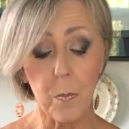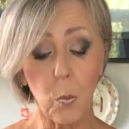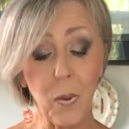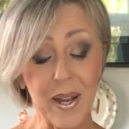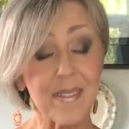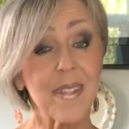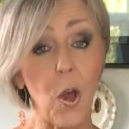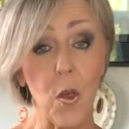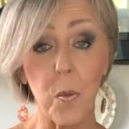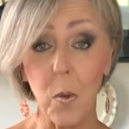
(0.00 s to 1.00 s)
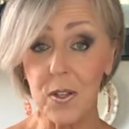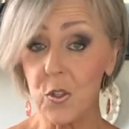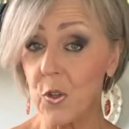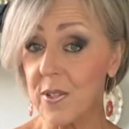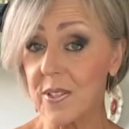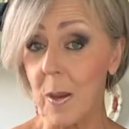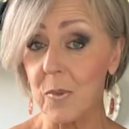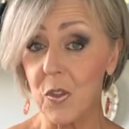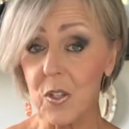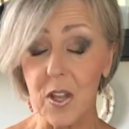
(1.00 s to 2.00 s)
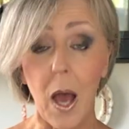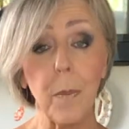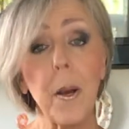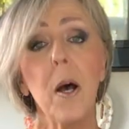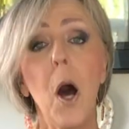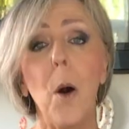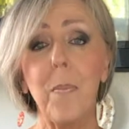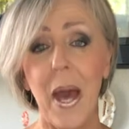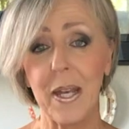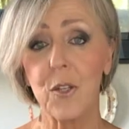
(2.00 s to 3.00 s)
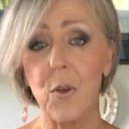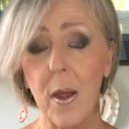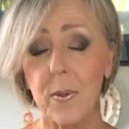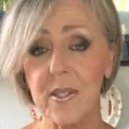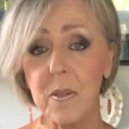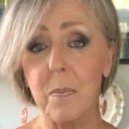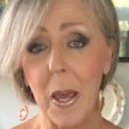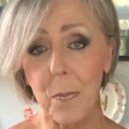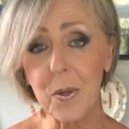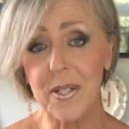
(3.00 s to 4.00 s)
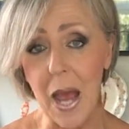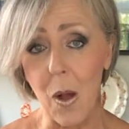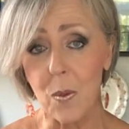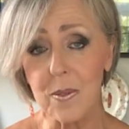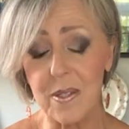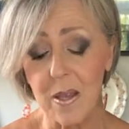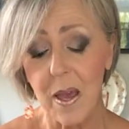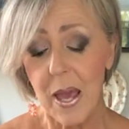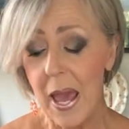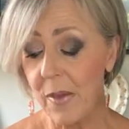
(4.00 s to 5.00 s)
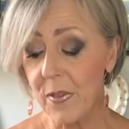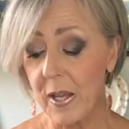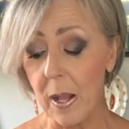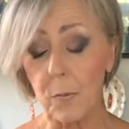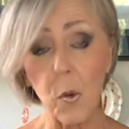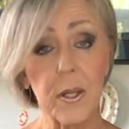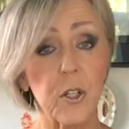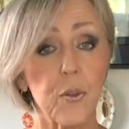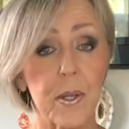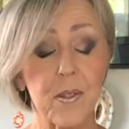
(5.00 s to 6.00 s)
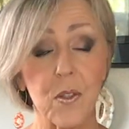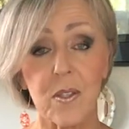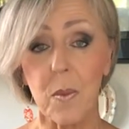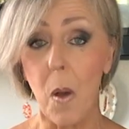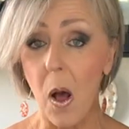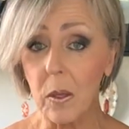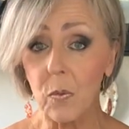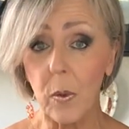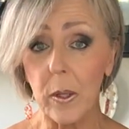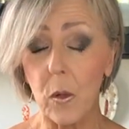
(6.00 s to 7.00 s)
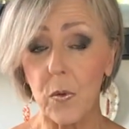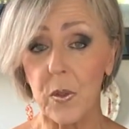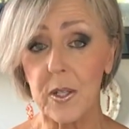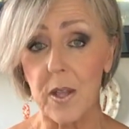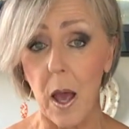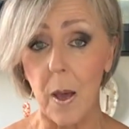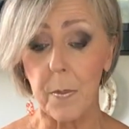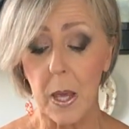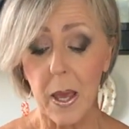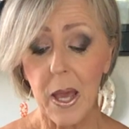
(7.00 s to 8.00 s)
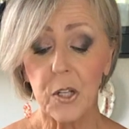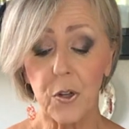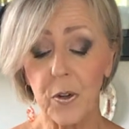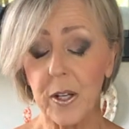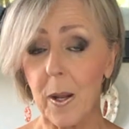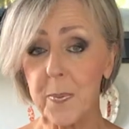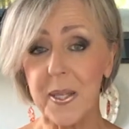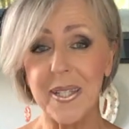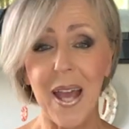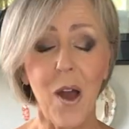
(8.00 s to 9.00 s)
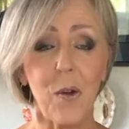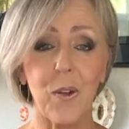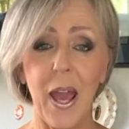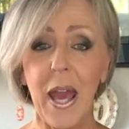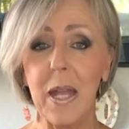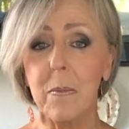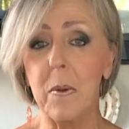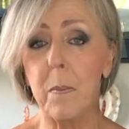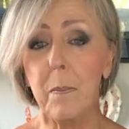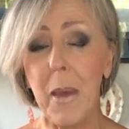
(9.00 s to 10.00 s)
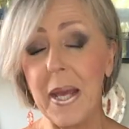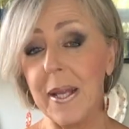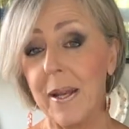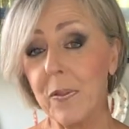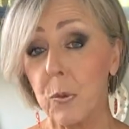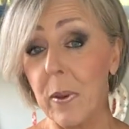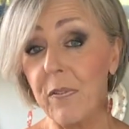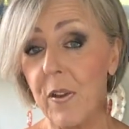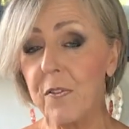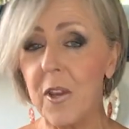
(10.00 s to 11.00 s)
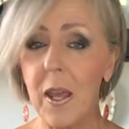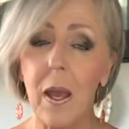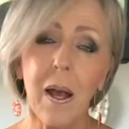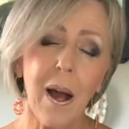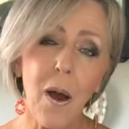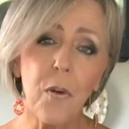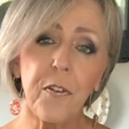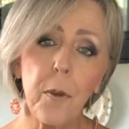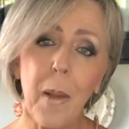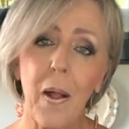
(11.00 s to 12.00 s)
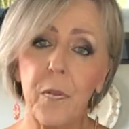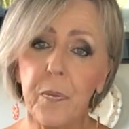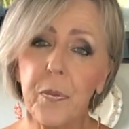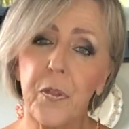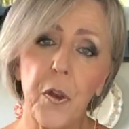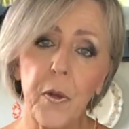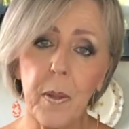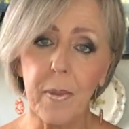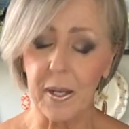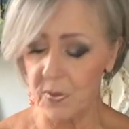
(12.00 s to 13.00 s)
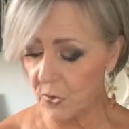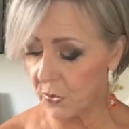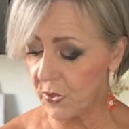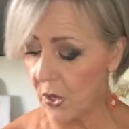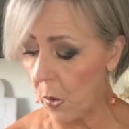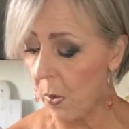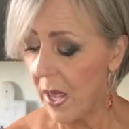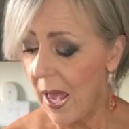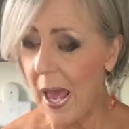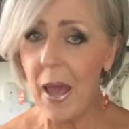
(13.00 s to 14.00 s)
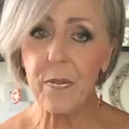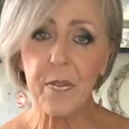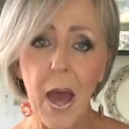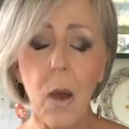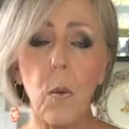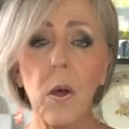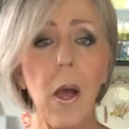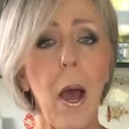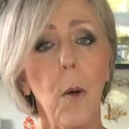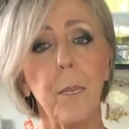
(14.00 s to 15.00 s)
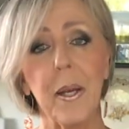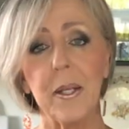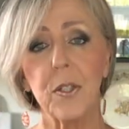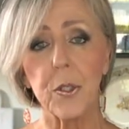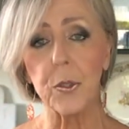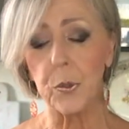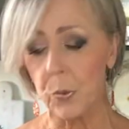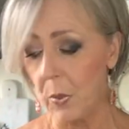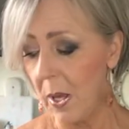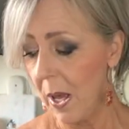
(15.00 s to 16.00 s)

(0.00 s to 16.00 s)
When I see all the moisture has come to the top, I'll pat it dry with some paper towels, and then I'm going to drizzle some olive oil over the top, turn it upside down, and bake it at 350 over about 30 minutes or so. And that will help it to